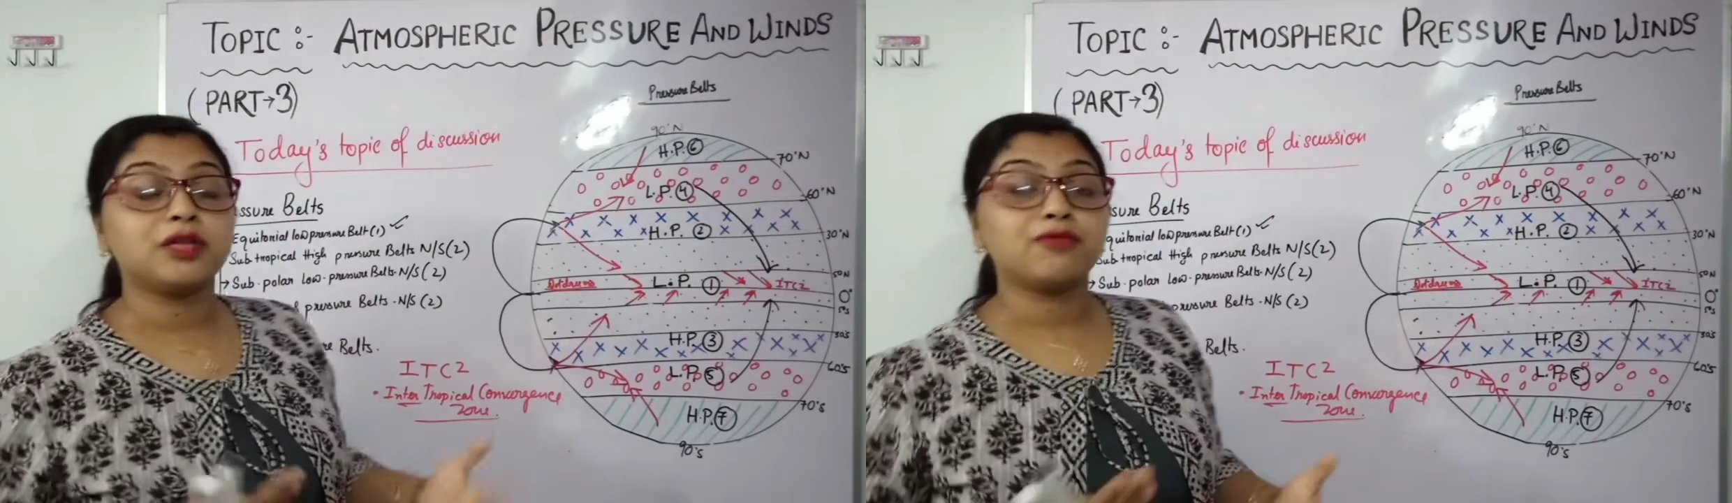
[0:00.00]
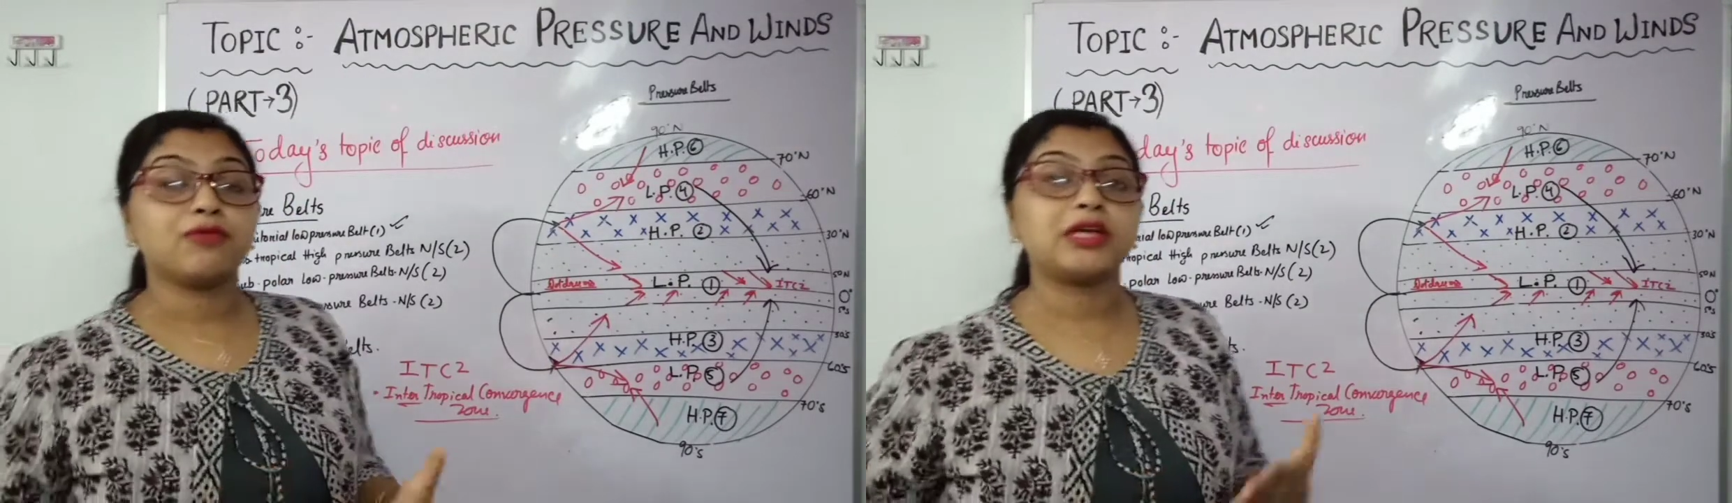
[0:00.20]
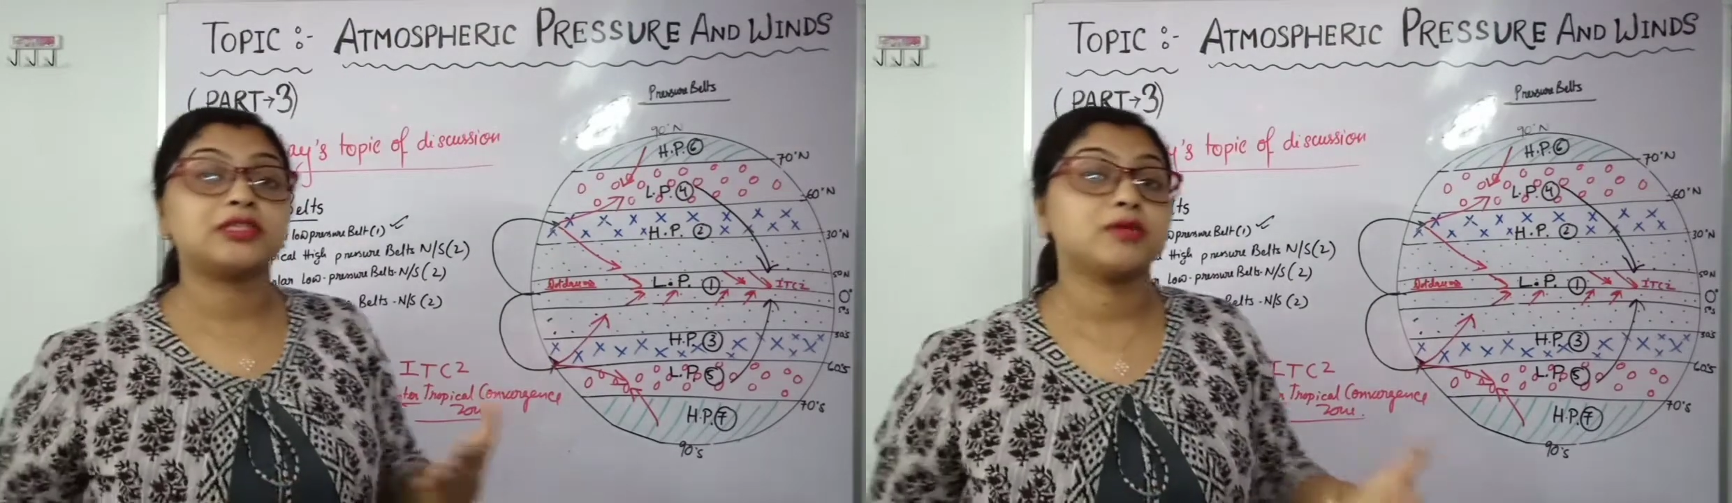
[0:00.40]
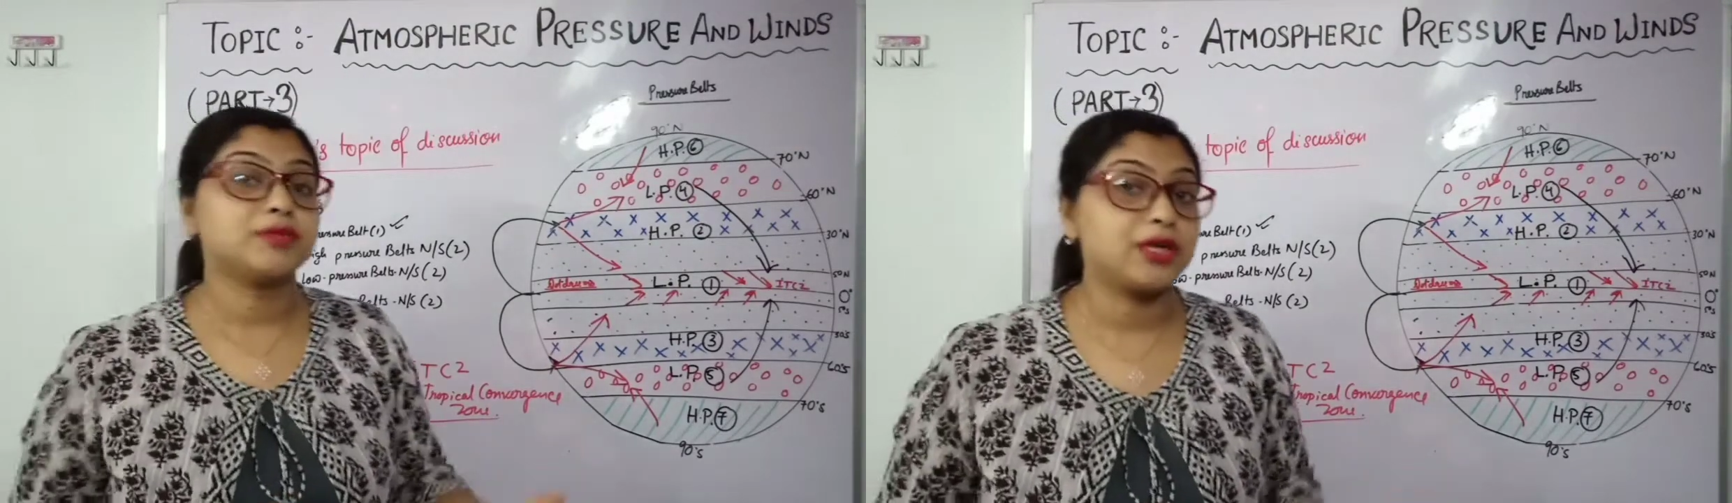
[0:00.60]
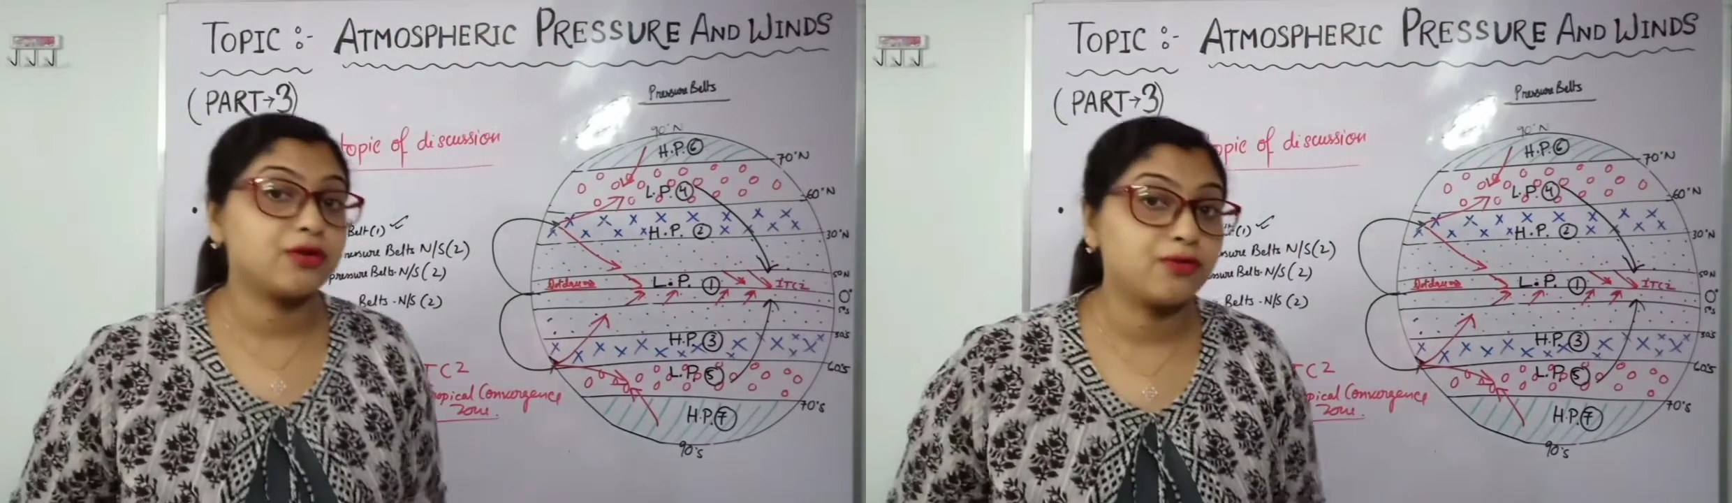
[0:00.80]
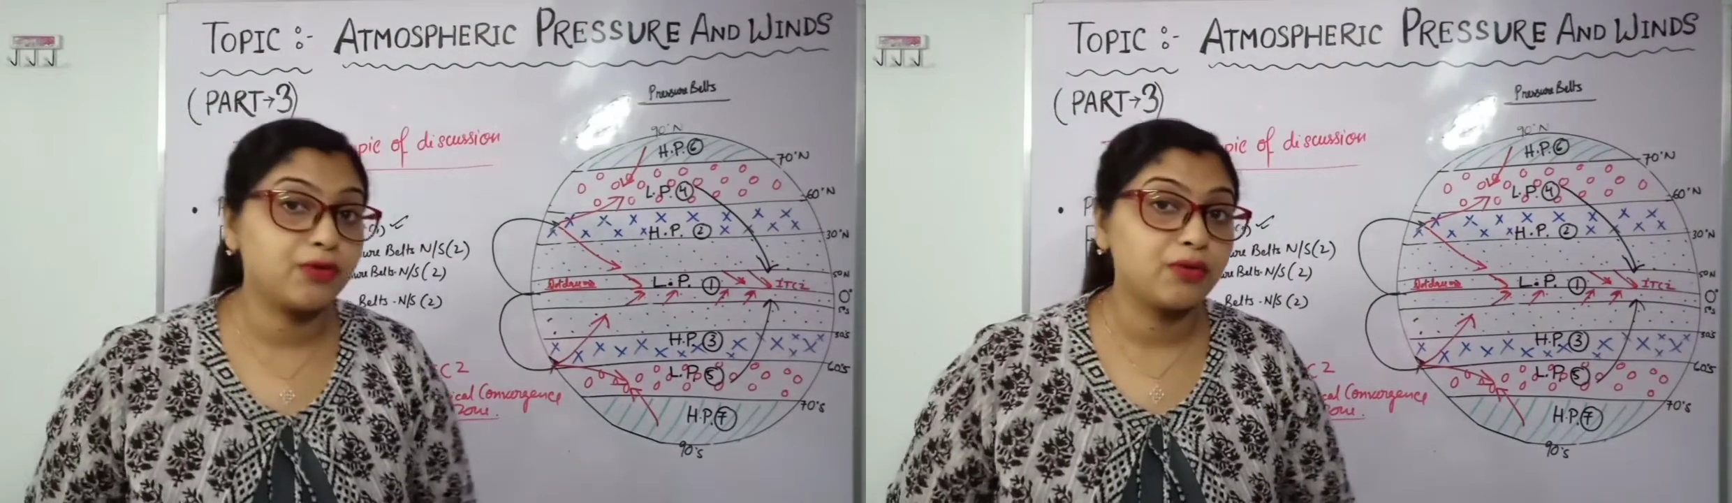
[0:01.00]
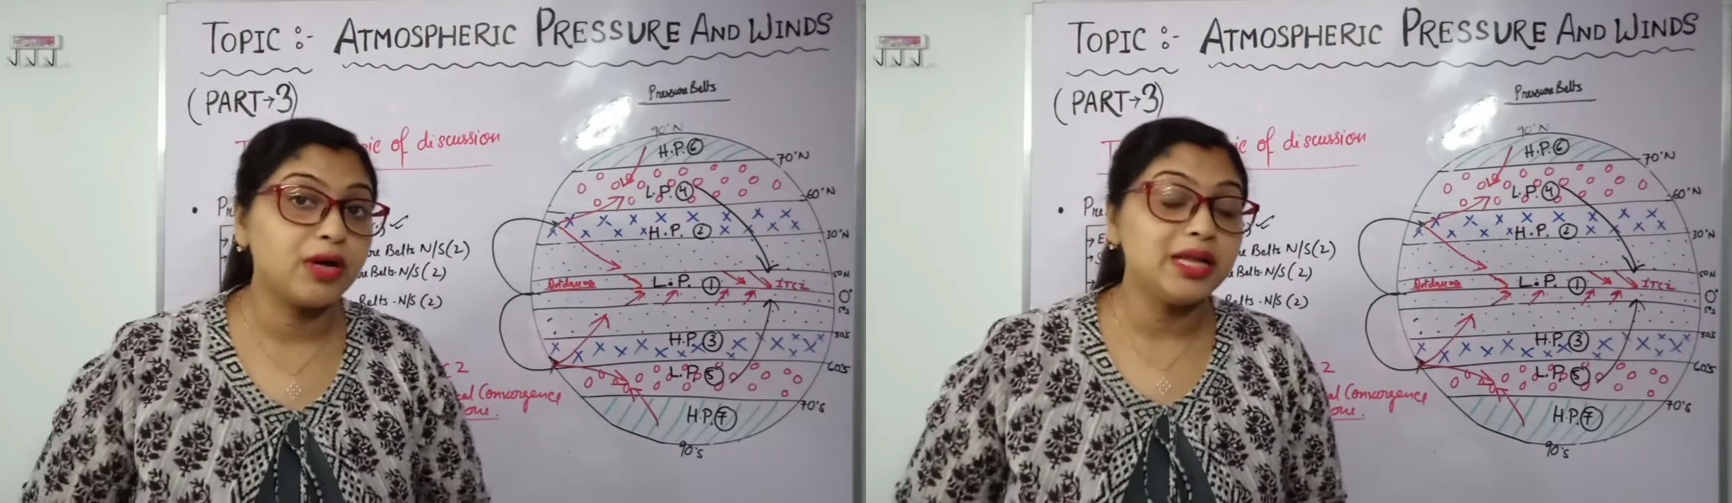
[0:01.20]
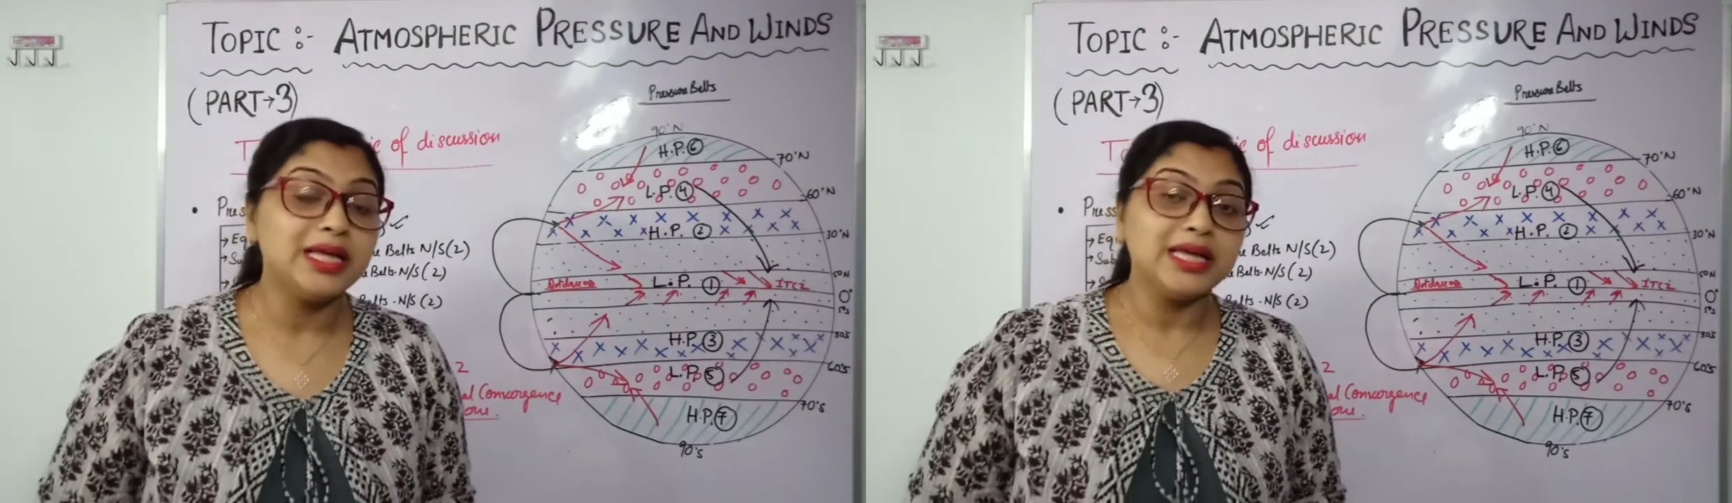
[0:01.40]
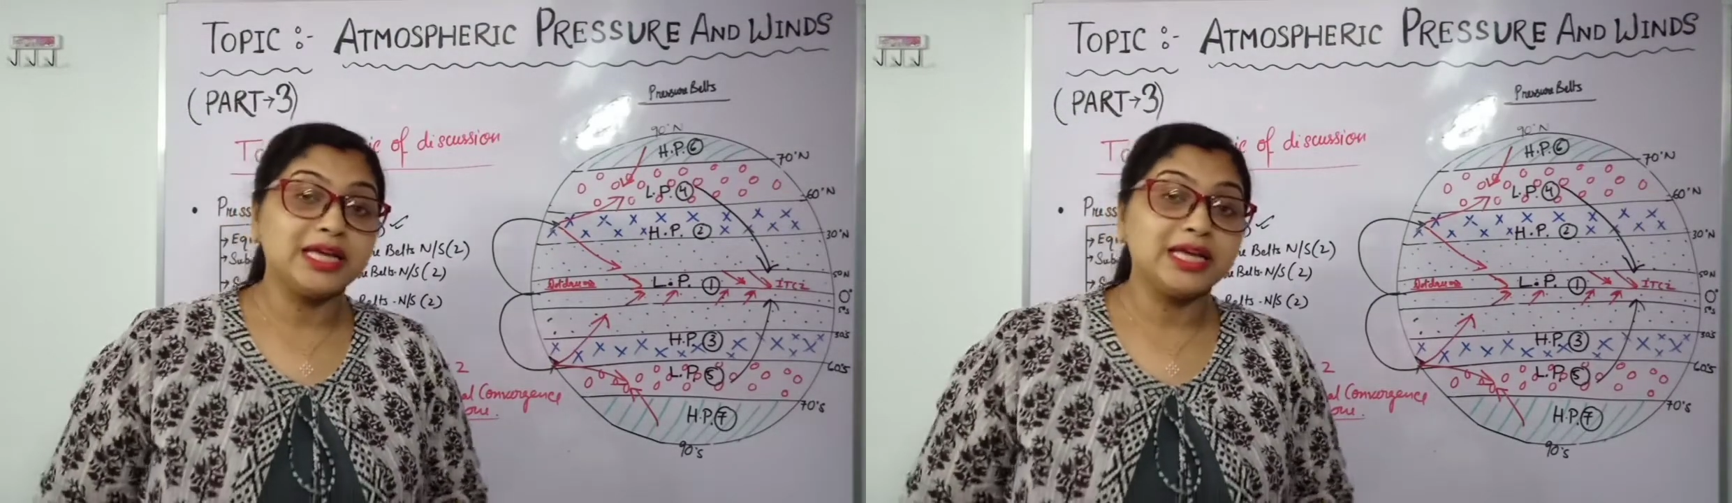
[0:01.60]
influence of centrifugal,